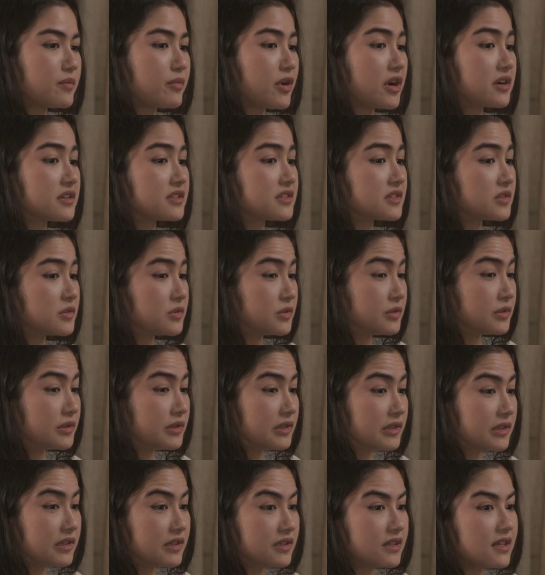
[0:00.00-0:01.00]
Park
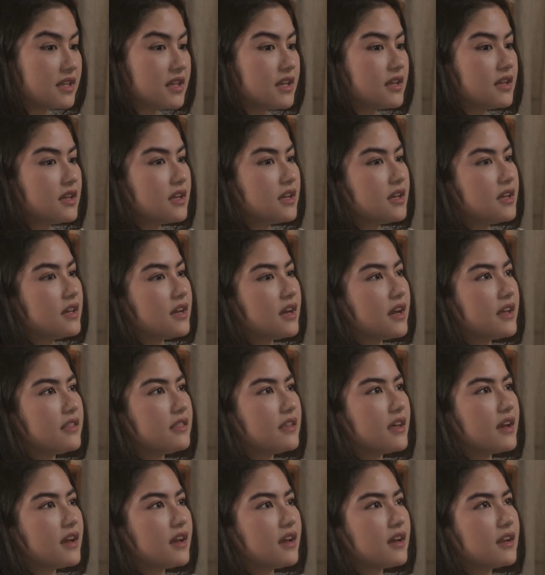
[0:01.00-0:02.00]
School
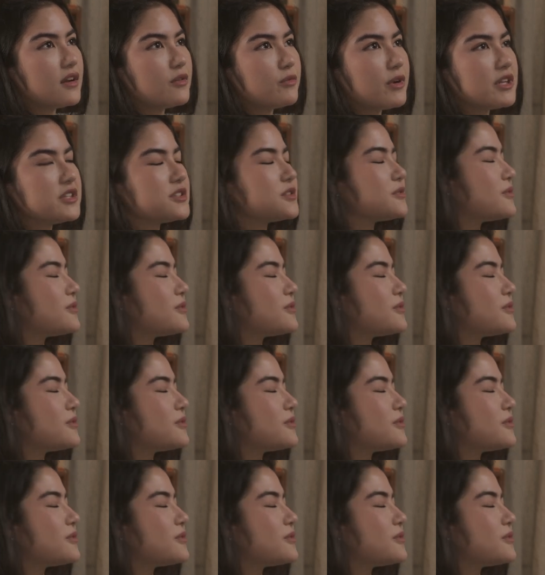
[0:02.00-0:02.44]
and then went to